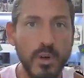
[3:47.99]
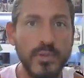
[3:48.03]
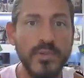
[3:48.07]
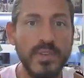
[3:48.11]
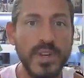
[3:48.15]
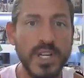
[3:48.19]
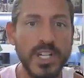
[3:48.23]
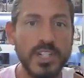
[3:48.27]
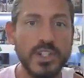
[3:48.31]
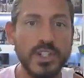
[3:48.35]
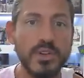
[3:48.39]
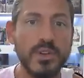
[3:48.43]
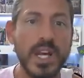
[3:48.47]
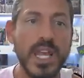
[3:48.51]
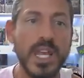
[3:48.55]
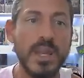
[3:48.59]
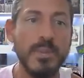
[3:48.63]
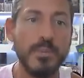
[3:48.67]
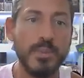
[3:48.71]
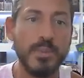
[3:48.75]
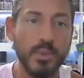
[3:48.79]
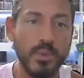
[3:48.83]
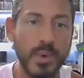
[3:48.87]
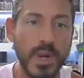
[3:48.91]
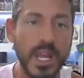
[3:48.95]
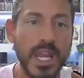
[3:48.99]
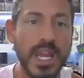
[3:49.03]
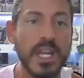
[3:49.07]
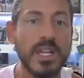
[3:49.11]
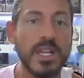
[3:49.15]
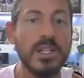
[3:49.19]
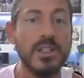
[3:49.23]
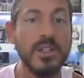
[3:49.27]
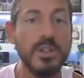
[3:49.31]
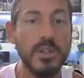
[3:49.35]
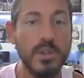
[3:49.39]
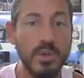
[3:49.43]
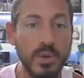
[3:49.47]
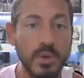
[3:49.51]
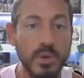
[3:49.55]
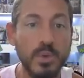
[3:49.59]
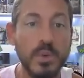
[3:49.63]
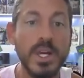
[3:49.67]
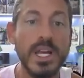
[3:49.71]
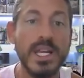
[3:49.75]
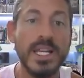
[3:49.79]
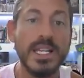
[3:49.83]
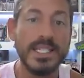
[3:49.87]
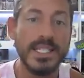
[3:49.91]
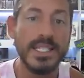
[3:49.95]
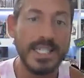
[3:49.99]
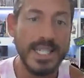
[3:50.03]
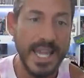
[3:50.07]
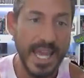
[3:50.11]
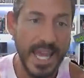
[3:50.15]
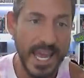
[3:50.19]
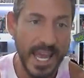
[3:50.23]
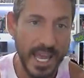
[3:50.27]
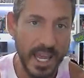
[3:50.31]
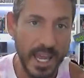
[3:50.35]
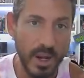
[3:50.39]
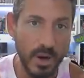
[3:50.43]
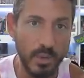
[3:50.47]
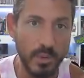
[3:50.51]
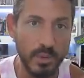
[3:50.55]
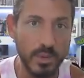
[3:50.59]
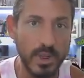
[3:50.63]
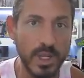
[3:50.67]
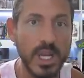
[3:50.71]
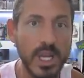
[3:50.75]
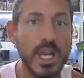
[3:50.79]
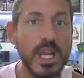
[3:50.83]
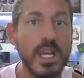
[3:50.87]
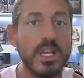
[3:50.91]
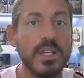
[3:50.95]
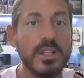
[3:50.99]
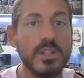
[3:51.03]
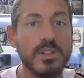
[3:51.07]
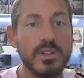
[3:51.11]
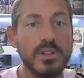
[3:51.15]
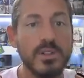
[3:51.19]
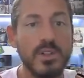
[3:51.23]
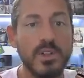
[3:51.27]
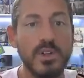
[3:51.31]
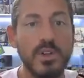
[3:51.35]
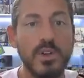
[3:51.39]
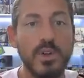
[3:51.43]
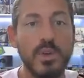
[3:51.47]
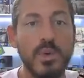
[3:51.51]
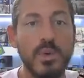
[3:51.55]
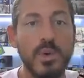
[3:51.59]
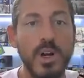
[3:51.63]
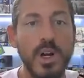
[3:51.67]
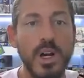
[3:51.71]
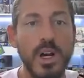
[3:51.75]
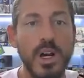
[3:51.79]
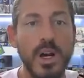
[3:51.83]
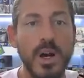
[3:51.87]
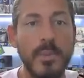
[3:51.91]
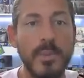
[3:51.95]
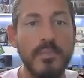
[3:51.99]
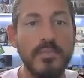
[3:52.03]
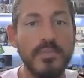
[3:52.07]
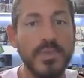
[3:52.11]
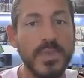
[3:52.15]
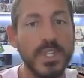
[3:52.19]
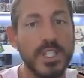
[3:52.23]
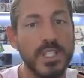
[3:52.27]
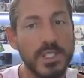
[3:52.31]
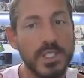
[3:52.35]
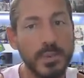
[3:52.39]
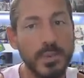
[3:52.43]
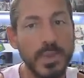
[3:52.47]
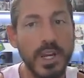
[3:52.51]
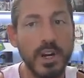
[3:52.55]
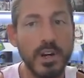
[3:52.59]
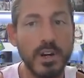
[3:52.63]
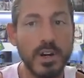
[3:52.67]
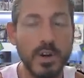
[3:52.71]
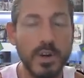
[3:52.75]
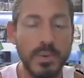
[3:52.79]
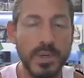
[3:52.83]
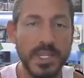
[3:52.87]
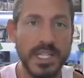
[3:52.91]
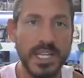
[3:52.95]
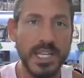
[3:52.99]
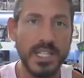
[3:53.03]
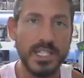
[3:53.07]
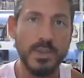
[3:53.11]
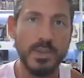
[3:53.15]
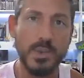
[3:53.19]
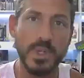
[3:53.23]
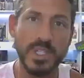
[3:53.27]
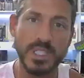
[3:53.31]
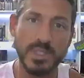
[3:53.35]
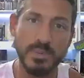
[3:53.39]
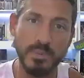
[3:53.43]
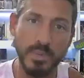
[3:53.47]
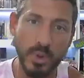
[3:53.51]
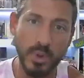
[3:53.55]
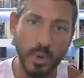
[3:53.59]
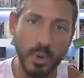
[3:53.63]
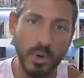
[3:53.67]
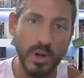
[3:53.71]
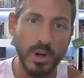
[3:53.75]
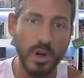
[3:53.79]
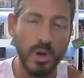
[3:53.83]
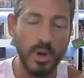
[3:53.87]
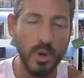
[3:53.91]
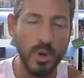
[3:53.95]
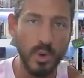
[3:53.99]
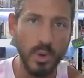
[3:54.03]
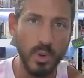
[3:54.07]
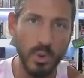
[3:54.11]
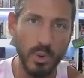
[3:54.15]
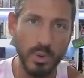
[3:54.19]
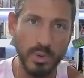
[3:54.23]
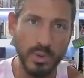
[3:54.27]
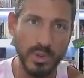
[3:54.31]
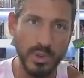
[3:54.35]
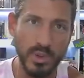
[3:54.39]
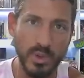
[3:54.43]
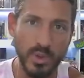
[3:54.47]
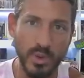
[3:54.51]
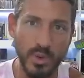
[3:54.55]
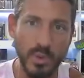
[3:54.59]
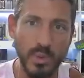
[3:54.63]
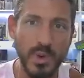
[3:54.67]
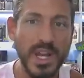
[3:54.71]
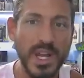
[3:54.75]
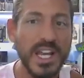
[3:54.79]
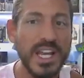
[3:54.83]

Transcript: feature a brand new town. So, um, so we are going to get to explore a whole new